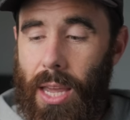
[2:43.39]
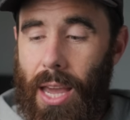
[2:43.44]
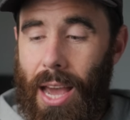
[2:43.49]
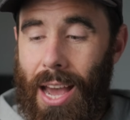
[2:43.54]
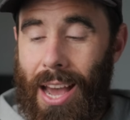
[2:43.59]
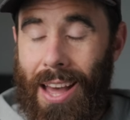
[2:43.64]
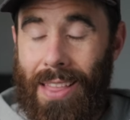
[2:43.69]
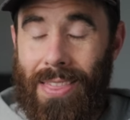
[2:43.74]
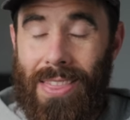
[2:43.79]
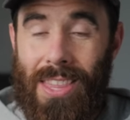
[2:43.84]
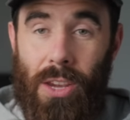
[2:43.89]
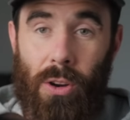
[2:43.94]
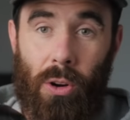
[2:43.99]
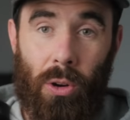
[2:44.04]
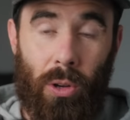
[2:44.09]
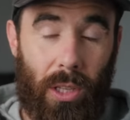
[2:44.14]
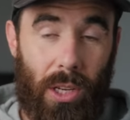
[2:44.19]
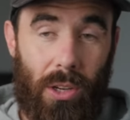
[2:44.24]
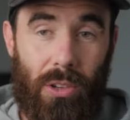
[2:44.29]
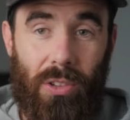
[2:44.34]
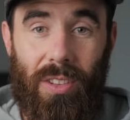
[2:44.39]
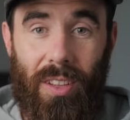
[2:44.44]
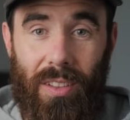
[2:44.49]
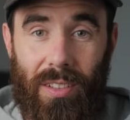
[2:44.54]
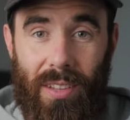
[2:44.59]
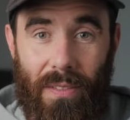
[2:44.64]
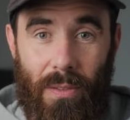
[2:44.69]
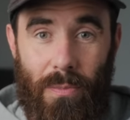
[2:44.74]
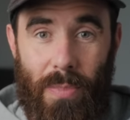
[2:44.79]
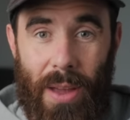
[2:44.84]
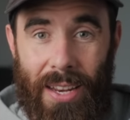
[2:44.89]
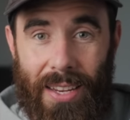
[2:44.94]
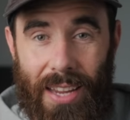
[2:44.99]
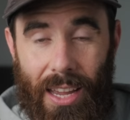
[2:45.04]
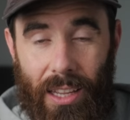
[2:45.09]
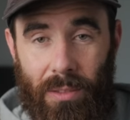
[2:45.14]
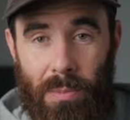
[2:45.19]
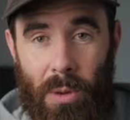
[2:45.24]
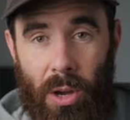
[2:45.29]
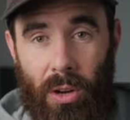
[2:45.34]
The earlier 6.7
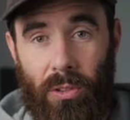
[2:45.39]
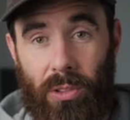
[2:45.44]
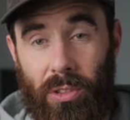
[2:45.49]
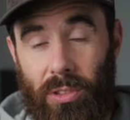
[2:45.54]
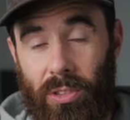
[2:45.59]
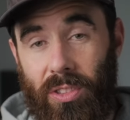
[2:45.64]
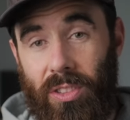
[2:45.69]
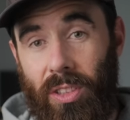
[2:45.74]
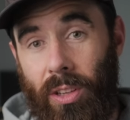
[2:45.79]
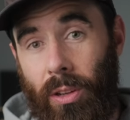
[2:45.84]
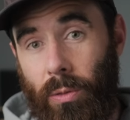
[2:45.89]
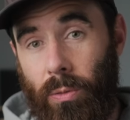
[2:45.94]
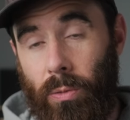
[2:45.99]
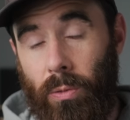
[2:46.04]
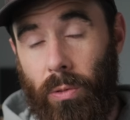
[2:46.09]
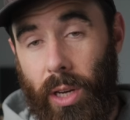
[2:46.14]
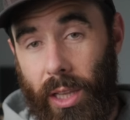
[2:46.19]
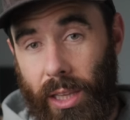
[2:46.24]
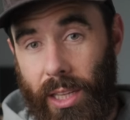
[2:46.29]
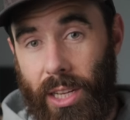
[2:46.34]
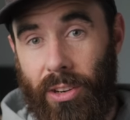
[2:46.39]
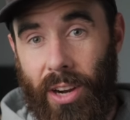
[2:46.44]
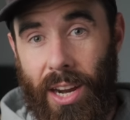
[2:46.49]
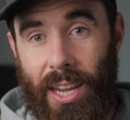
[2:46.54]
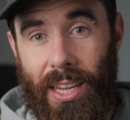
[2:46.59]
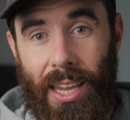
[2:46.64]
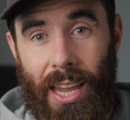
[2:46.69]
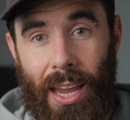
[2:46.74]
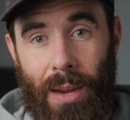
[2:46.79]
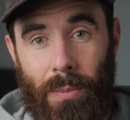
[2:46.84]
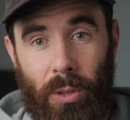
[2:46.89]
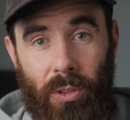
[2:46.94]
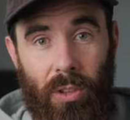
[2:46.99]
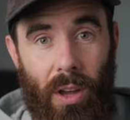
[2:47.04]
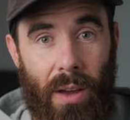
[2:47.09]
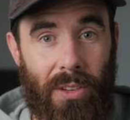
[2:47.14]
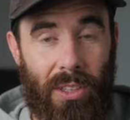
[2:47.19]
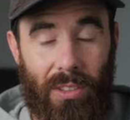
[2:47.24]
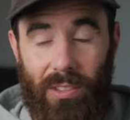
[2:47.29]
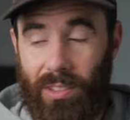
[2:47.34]
Pentax models are still really great cameras,
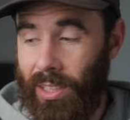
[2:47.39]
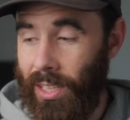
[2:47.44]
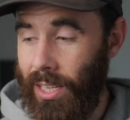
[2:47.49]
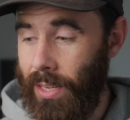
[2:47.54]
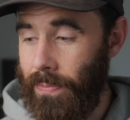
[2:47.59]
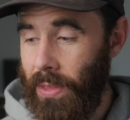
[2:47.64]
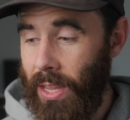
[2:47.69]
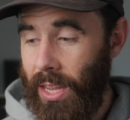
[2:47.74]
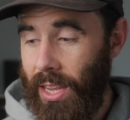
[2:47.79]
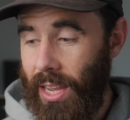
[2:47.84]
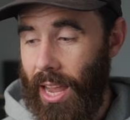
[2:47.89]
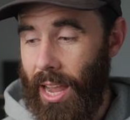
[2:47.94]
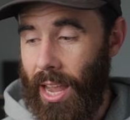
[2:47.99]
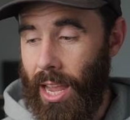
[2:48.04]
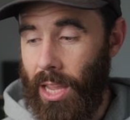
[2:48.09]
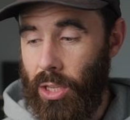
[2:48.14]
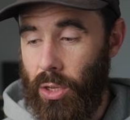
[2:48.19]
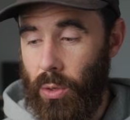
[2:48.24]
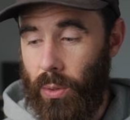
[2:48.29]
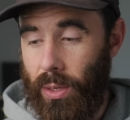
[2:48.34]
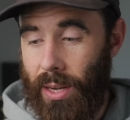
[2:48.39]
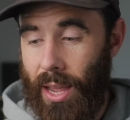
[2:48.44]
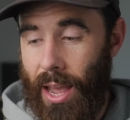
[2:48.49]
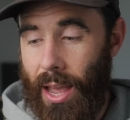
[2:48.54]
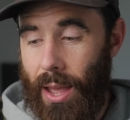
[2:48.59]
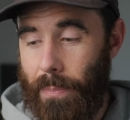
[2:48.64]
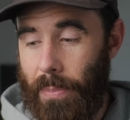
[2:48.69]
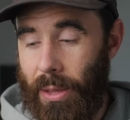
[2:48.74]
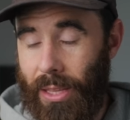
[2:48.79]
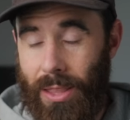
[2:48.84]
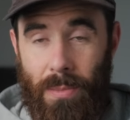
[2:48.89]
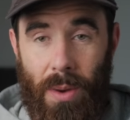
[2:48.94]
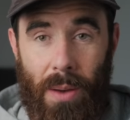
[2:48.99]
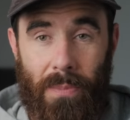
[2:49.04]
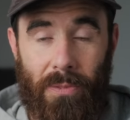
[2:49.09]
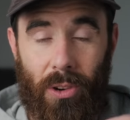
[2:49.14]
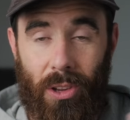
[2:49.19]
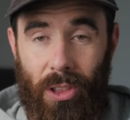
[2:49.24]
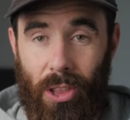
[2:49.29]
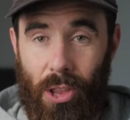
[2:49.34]
obviously, and you can pick them
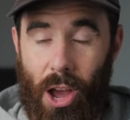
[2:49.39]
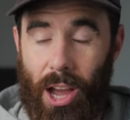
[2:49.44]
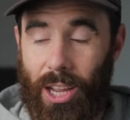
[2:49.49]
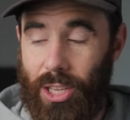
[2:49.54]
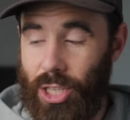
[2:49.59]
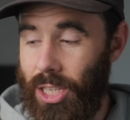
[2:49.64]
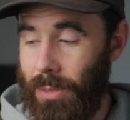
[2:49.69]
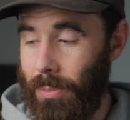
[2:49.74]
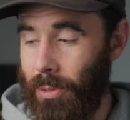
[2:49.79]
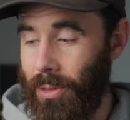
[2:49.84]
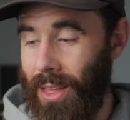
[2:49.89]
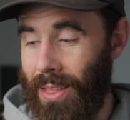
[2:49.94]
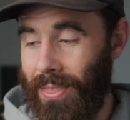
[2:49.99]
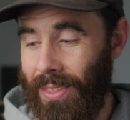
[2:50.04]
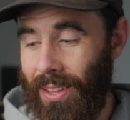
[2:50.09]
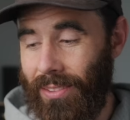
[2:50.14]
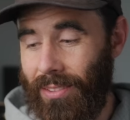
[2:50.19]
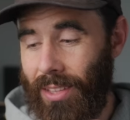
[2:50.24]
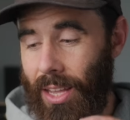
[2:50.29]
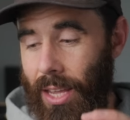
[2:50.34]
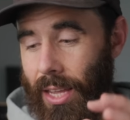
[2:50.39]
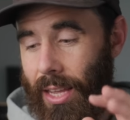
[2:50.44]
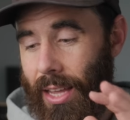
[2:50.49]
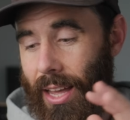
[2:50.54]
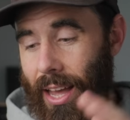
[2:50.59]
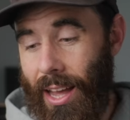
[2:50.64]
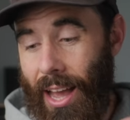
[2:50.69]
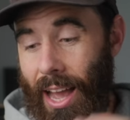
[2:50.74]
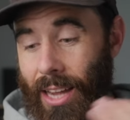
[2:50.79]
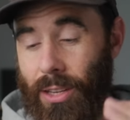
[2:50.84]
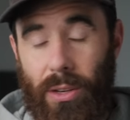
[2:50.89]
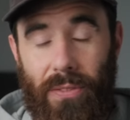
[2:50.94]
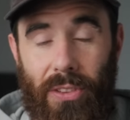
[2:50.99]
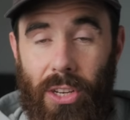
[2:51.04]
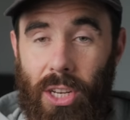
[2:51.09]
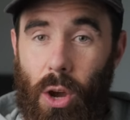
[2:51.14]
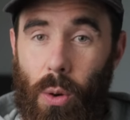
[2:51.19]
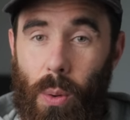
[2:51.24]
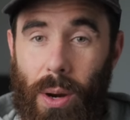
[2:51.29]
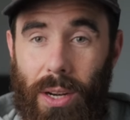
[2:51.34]
up for a lot cheaper than this. I don't
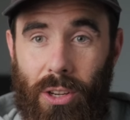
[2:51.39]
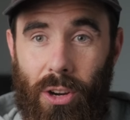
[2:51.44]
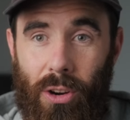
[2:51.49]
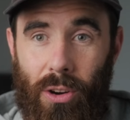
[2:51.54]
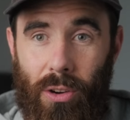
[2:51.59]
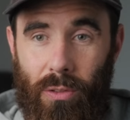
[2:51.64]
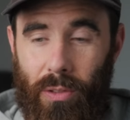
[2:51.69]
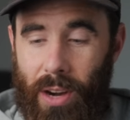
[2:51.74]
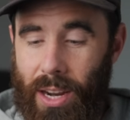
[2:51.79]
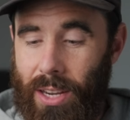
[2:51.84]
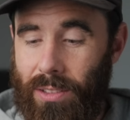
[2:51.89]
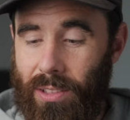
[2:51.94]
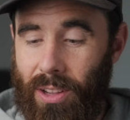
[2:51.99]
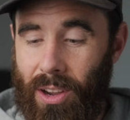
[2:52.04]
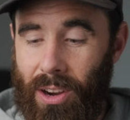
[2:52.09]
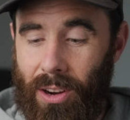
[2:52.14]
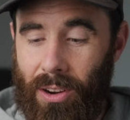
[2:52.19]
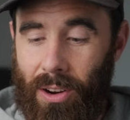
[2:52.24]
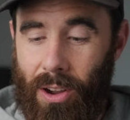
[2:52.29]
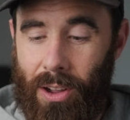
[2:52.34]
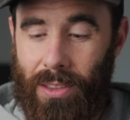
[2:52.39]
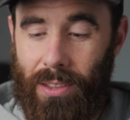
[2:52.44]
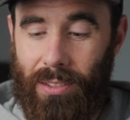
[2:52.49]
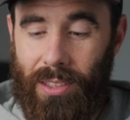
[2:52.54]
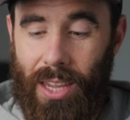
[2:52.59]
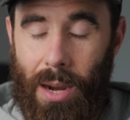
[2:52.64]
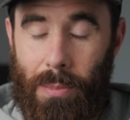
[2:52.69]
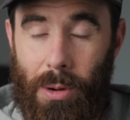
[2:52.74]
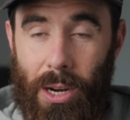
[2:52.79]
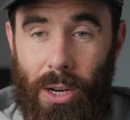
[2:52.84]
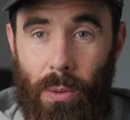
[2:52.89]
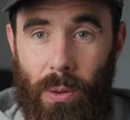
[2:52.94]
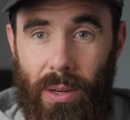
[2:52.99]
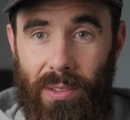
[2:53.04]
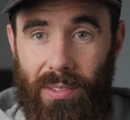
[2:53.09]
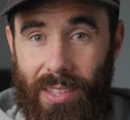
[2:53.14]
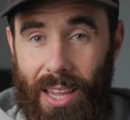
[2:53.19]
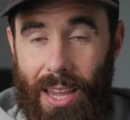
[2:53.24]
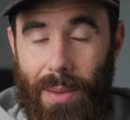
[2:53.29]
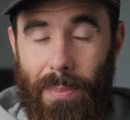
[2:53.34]
even know what current rates are on this camera. I don't want
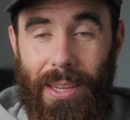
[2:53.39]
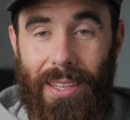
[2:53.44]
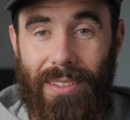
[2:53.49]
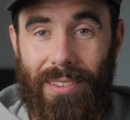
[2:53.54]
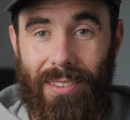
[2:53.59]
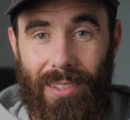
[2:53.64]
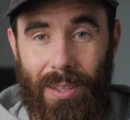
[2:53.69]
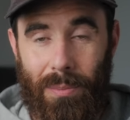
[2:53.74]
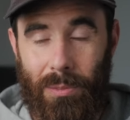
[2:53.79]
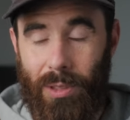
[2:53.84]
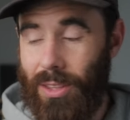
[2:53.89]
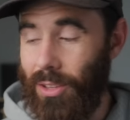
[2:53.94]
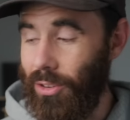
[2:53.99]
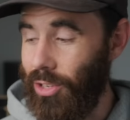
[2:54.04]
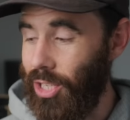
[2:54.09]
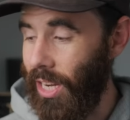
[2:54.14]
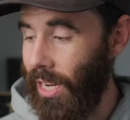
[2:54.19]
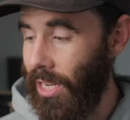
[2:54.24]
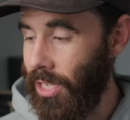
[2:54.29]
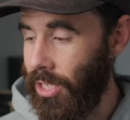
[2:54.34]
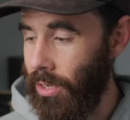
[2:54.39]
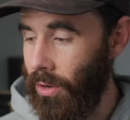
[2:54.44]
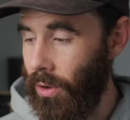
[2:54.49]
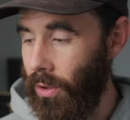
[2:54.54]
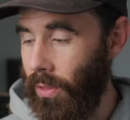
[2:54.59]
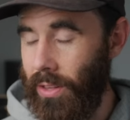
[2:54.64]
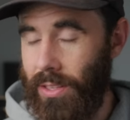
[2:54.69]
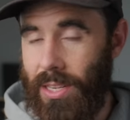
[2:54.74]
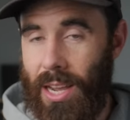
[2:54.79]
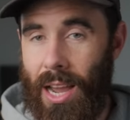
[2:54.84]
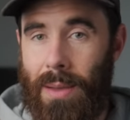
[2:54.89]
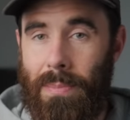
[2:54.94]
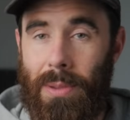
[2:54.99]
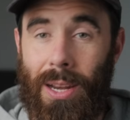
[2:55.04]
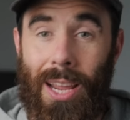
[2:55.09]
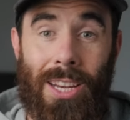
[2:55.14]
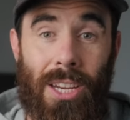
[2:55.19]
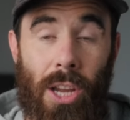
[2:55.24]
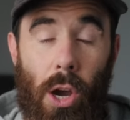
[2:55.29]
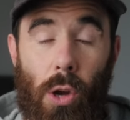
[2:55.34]
to say because it seems like they're changing all the time,
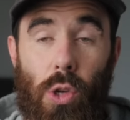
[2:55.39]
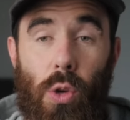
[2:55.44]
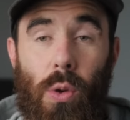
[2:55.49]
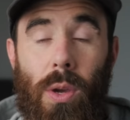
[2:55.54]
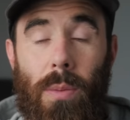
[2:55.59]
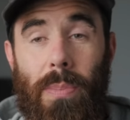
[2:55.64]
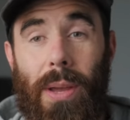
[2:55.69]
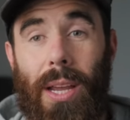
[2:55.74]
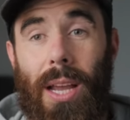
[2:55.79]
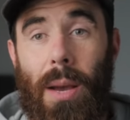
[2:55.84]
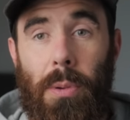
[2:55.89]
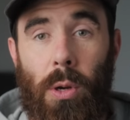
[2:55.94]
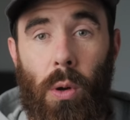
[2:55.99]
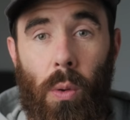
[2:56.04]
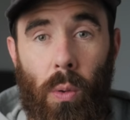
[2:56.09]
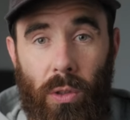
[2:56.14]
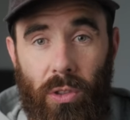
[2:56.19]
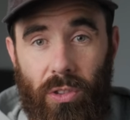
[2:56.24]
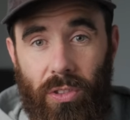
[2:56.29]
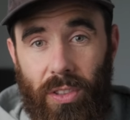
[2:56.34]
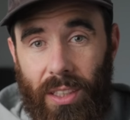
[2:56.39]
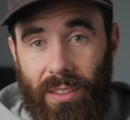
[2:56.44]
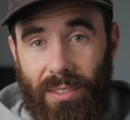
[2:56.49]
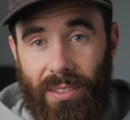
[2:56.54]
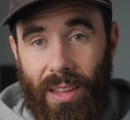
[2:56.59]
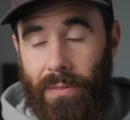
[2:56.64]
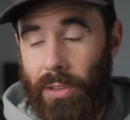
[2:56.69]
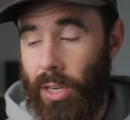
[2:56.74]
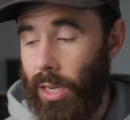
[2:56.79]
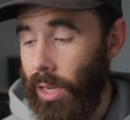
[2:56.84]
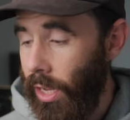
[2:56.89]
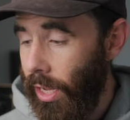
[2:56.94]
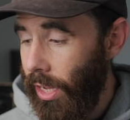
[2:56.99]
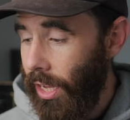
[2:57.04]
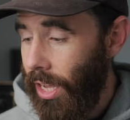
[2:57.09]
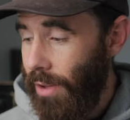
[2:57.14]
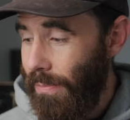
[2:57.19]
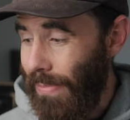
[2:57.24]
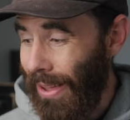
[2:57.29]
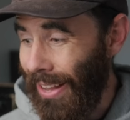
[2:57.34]
but I know you can pick up an older 6.7
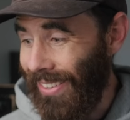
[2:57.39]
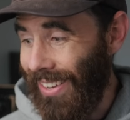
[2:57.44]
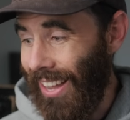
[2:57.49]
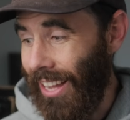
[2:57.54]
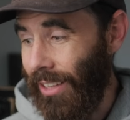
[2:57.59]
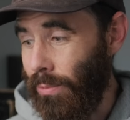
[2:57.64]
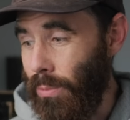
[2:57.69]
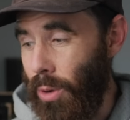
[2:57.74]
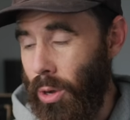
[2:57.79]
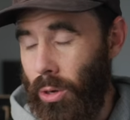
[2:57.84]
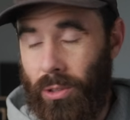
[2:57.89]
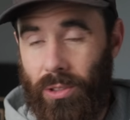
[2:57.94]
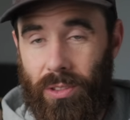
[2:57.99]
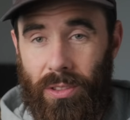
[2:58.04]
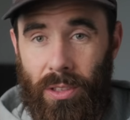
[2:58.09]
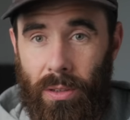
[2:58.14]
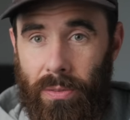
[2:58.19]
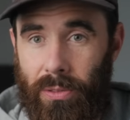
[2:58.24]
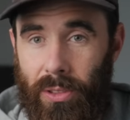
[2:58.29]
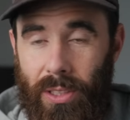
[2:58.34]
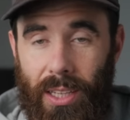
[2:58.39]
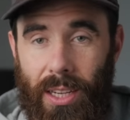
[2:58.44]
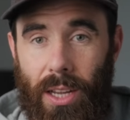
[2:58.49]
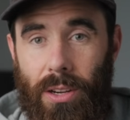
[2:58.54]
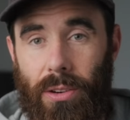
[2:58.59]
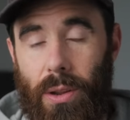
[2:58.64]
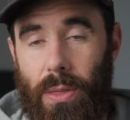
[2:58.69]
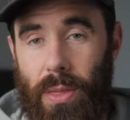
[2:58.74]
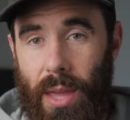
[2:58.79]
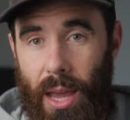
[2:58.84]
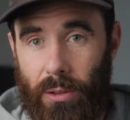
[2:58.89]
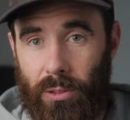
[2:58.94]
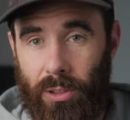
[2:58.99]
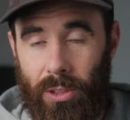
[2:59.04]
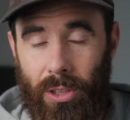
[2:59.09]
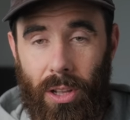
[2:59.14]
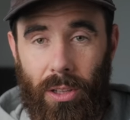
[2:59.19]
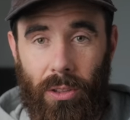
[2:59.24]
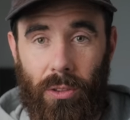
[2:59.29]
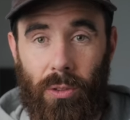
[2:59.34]
Pentax model still for like under
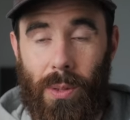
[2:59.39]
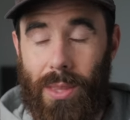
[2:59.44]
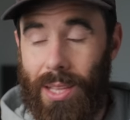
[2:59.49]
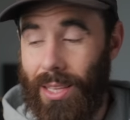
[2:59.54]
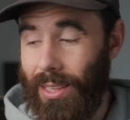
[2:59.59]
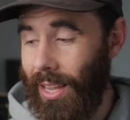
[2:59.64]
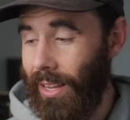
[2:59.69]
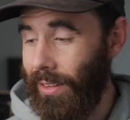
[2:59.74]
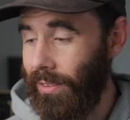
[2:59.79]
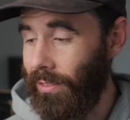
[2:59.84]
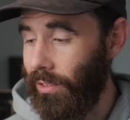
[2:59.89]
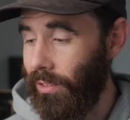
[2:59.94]
$1,000 with a lens.